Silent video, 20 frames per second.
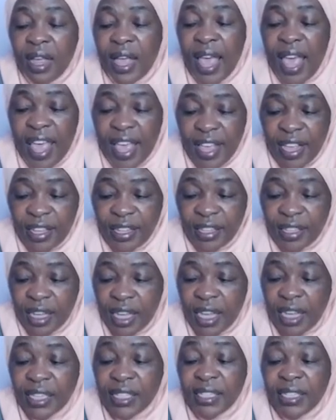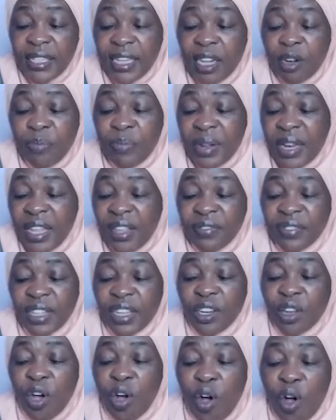age, still believes
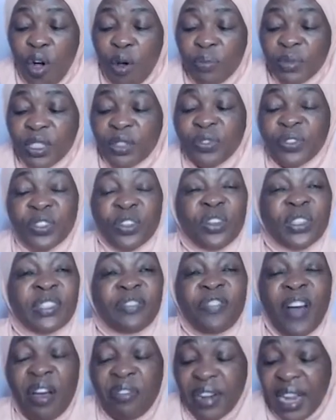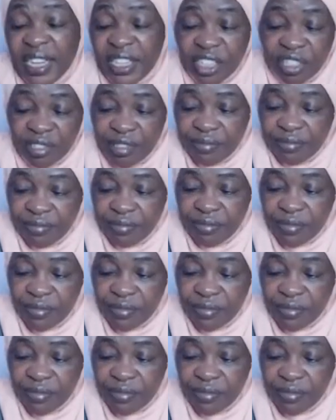in homes with no foundation.